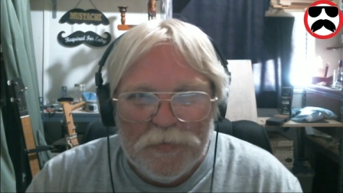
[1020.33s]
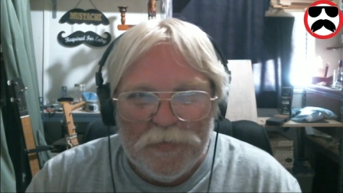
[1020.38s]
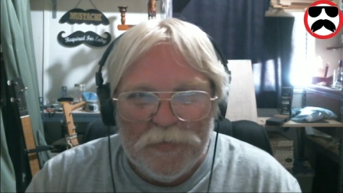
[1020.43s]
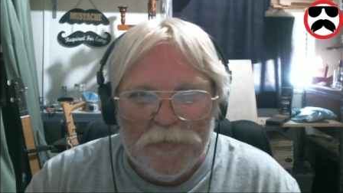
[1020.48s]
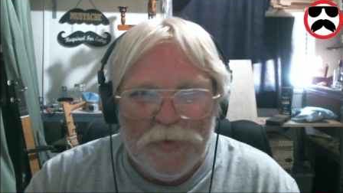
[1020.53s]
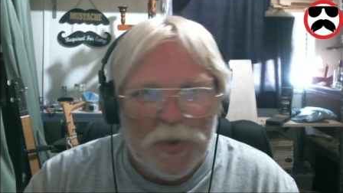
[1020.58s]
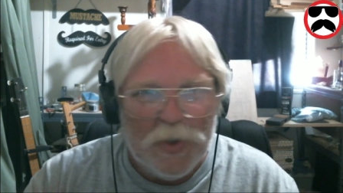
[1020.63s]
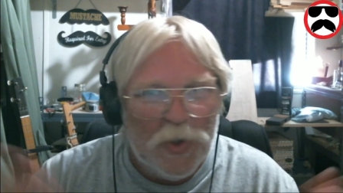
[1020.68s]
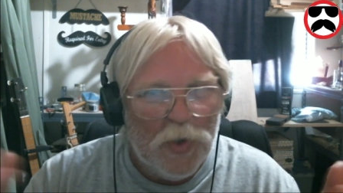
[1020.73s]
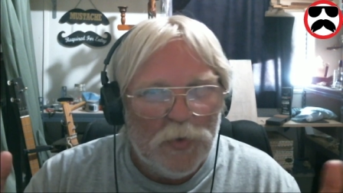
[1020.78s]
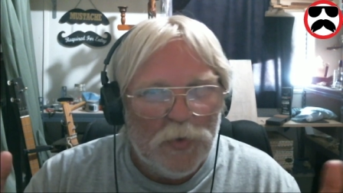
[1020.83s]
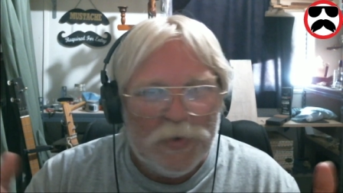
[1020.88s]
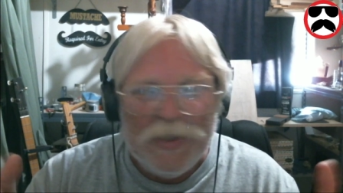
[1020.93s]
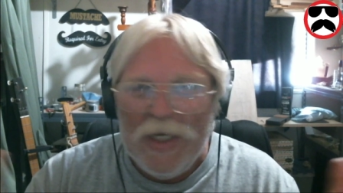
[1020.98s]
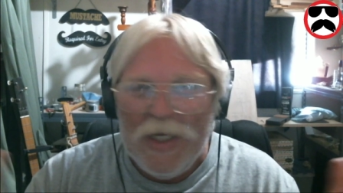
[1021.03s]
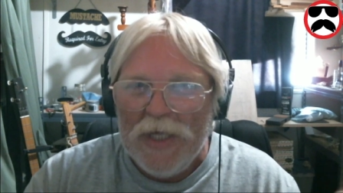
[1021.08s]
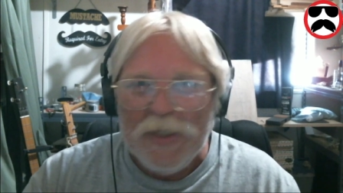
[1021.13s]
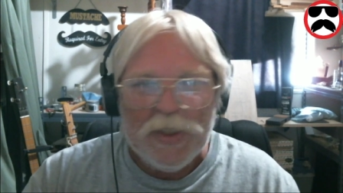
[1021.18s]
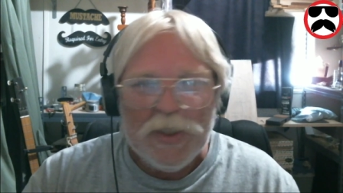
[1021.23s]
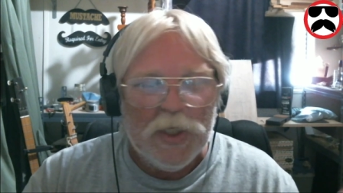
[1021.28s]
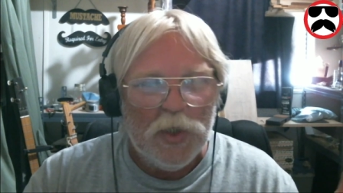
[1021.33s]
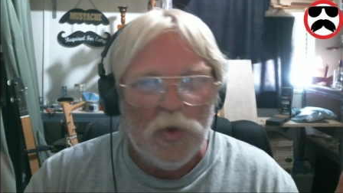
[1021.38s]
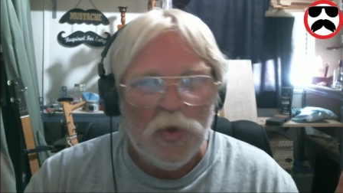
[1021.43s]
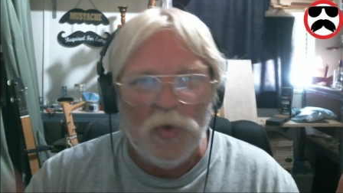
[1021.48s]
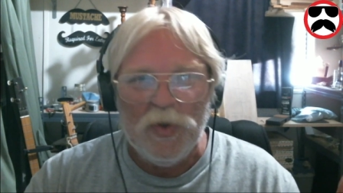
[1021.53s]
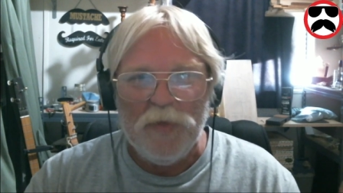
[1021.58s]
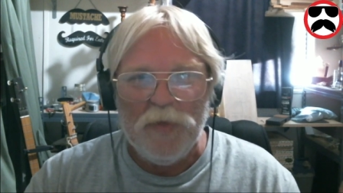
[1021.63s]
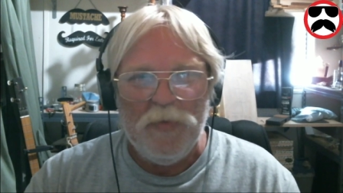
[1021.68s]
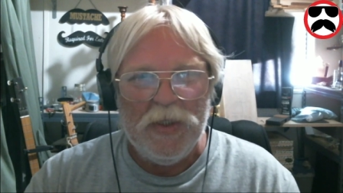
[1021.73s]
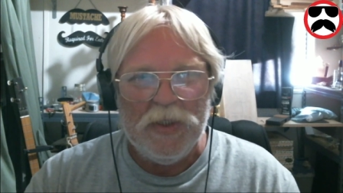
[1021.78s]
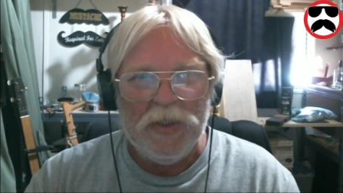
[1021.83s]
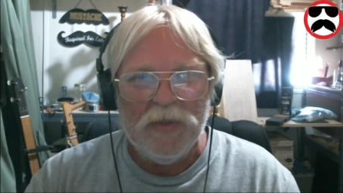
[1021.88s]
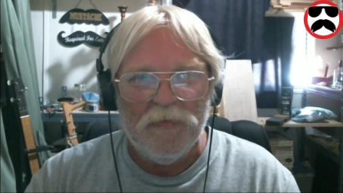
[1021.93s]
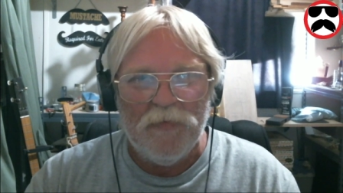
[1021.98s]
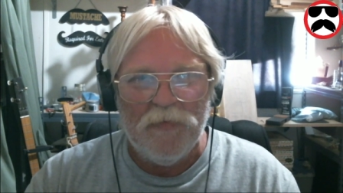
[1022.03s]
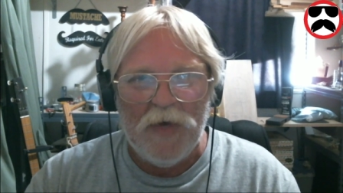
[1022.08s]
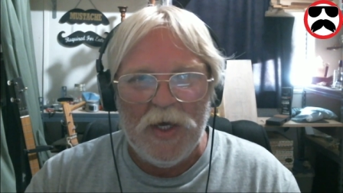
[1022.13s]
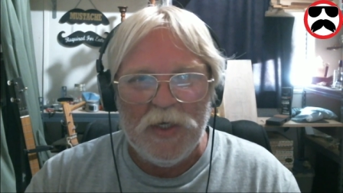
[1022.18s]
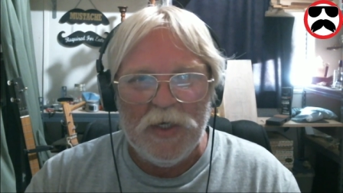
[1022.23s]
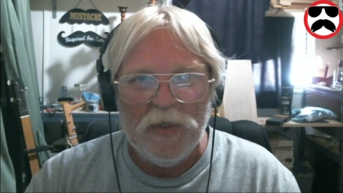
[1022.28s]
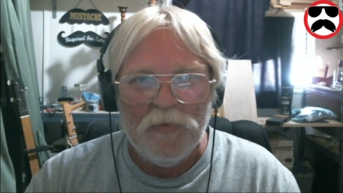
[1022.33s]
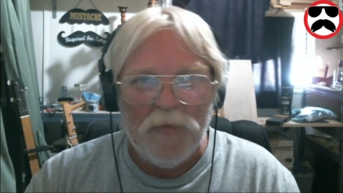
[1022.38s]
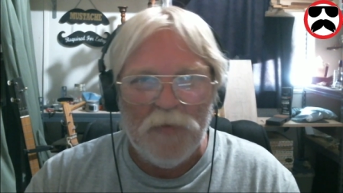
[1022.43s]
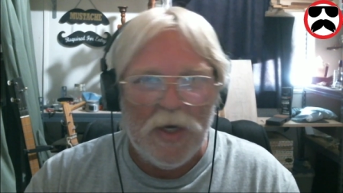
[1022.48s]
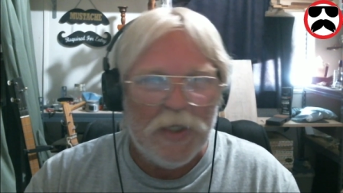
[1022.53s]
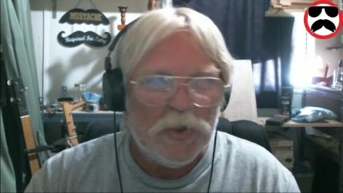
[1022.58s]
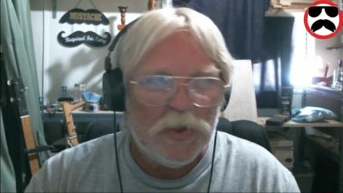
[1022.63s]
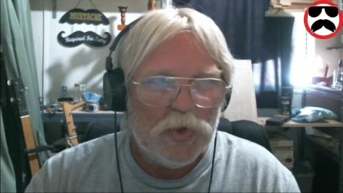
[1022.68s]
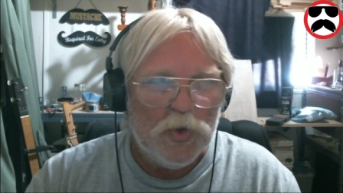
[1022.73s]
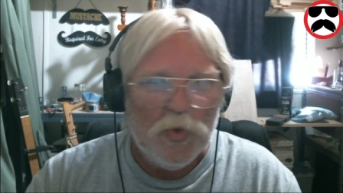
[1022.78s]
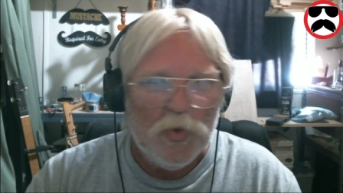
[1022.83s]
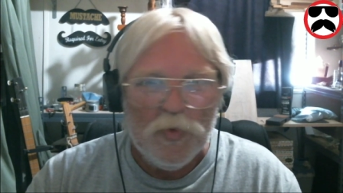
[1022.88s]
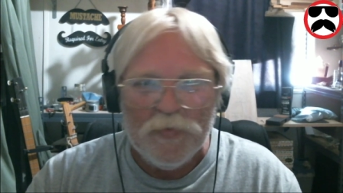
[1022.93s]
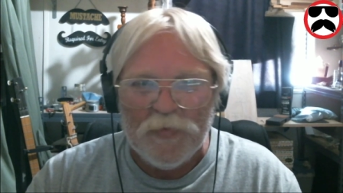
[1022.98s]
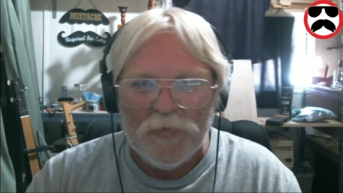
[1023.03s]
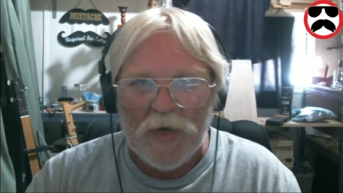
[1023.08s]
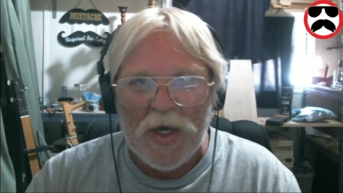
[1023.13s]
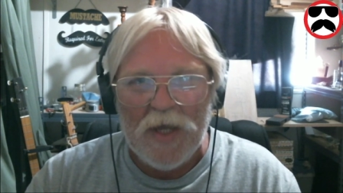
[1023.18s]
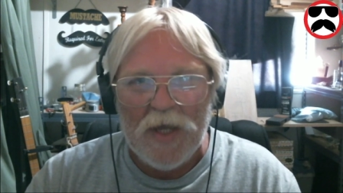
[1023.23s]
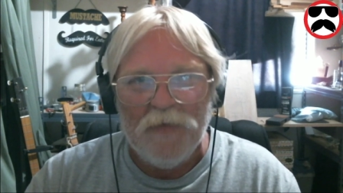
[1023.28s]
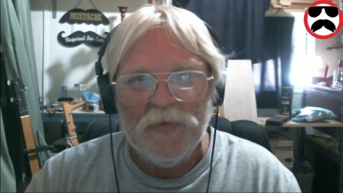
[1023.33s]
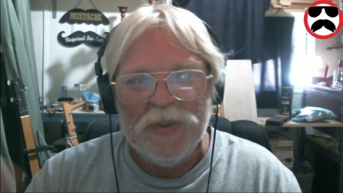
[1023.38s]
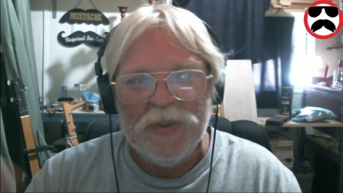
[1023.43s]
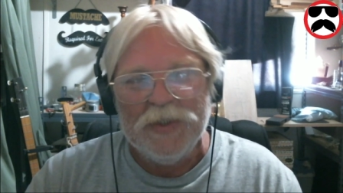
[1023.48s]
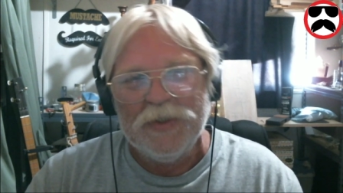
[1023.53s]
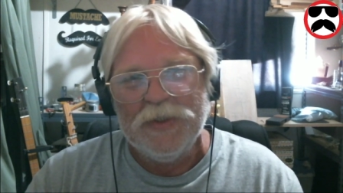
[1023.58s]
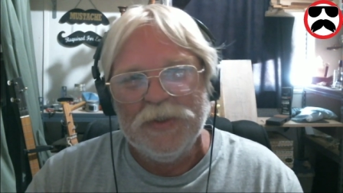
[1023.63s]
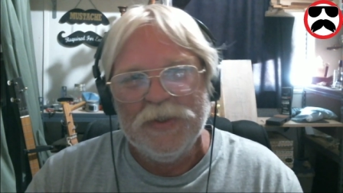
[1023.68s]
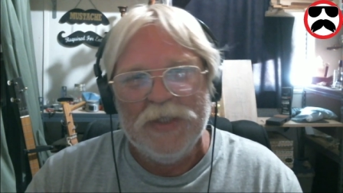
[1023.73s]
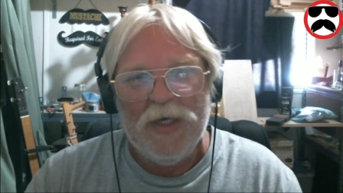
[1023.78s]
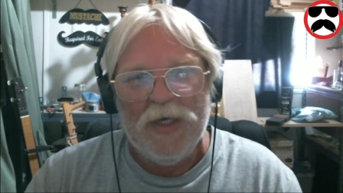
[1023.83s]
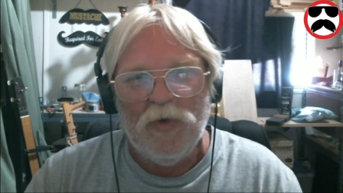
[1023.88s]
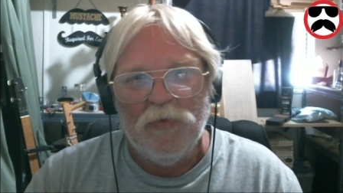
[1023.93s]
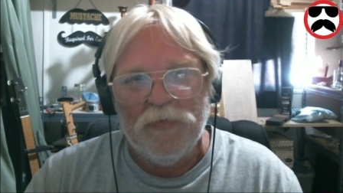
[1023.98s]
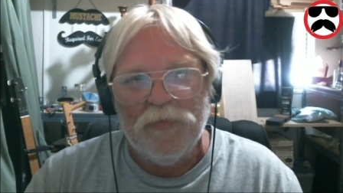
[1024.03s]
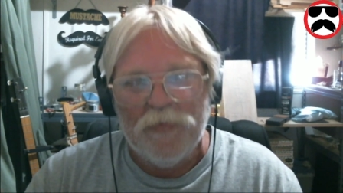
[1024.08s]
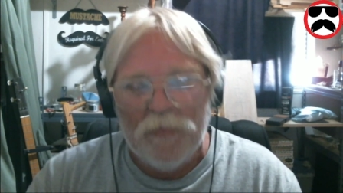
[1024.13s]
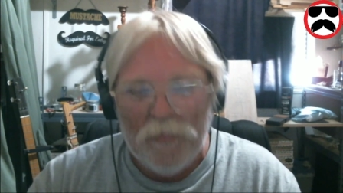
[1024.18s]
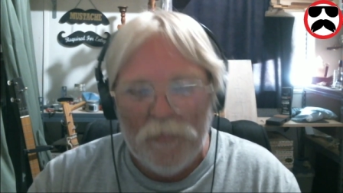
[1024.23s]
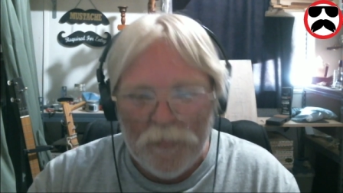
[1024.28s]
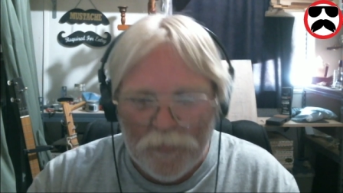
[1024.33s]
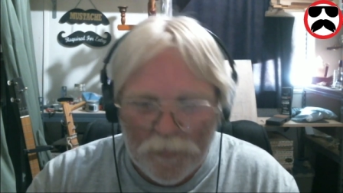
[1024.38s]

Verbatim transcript: You know, ten can only be divided by two, five in itself.